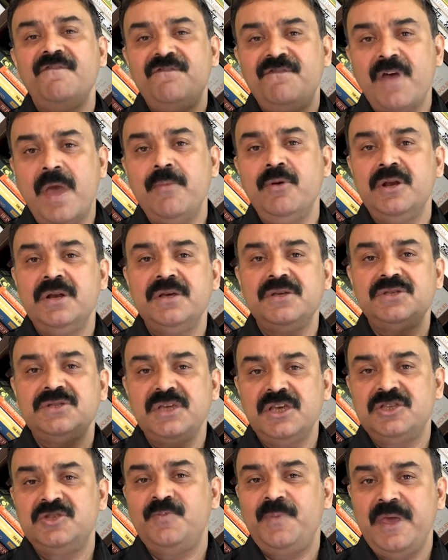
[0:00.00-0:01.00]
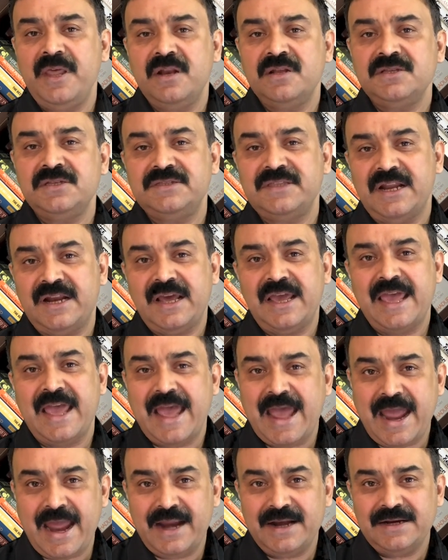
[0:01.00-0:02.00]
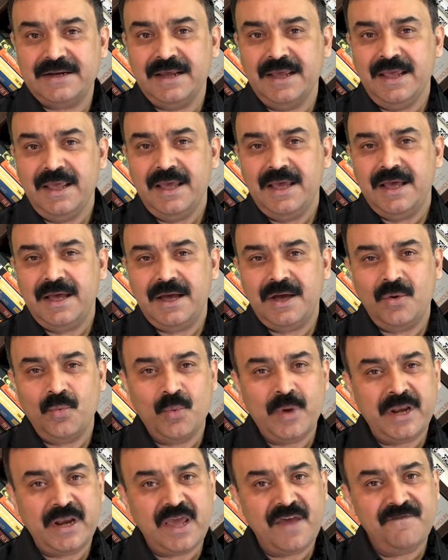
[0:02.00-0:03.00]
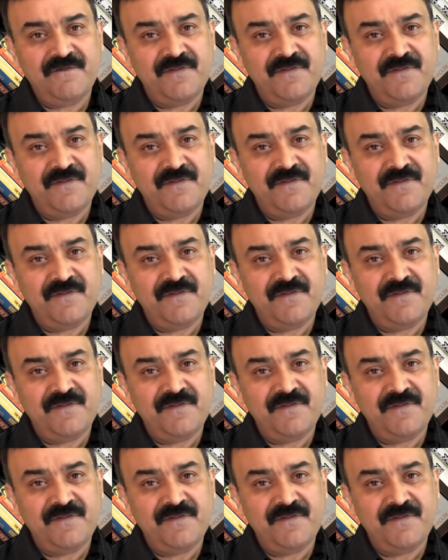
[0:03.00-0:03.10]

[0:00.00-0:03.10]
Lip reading: fabulous experience that I had when I